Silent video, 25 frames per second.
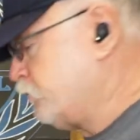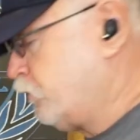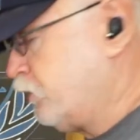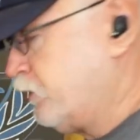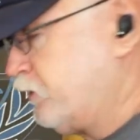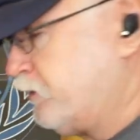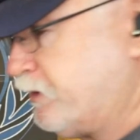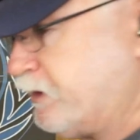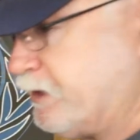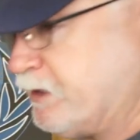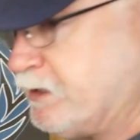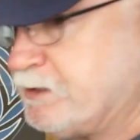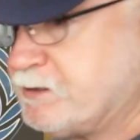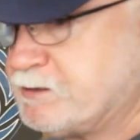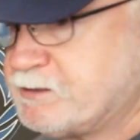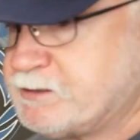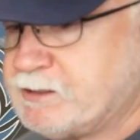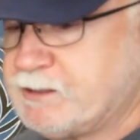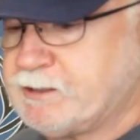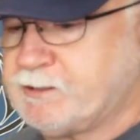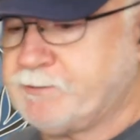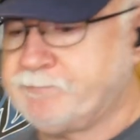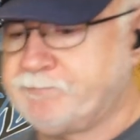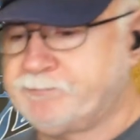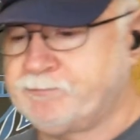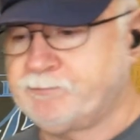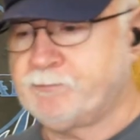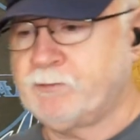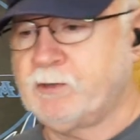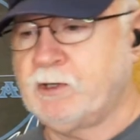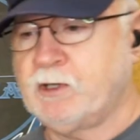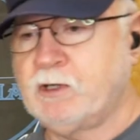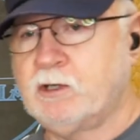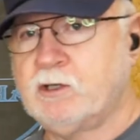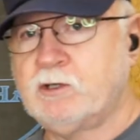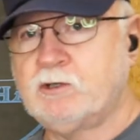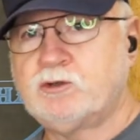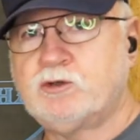one of these um,
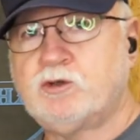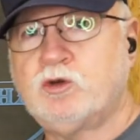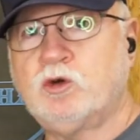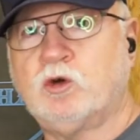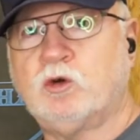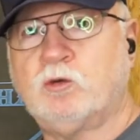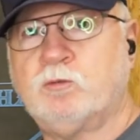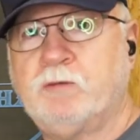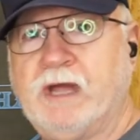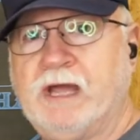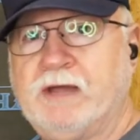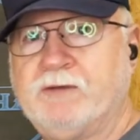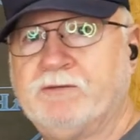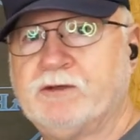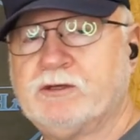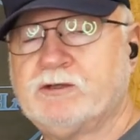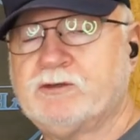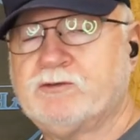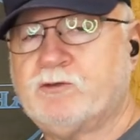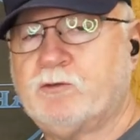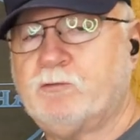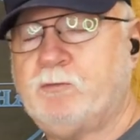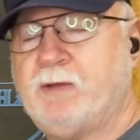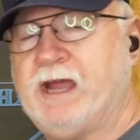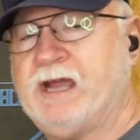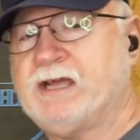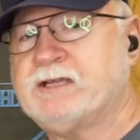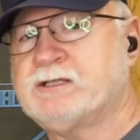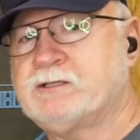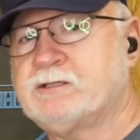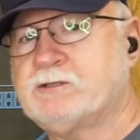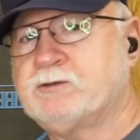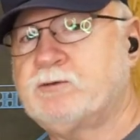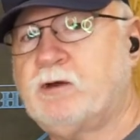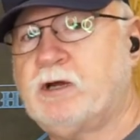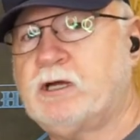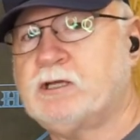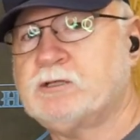tool mavens for
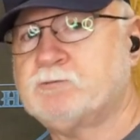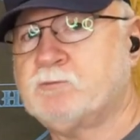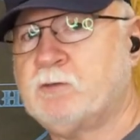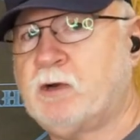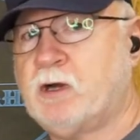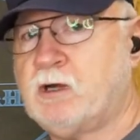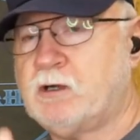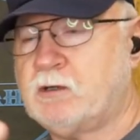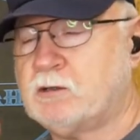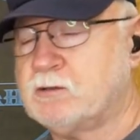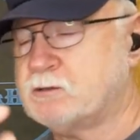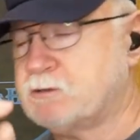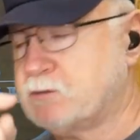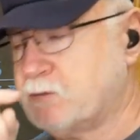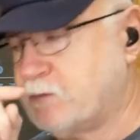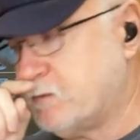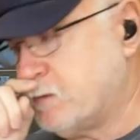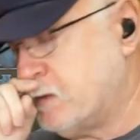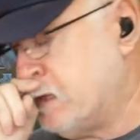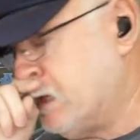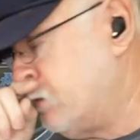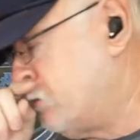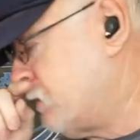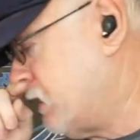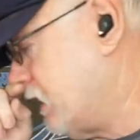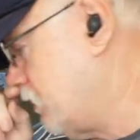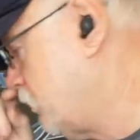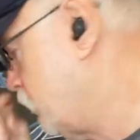Max's Garaj Mahal. So anybody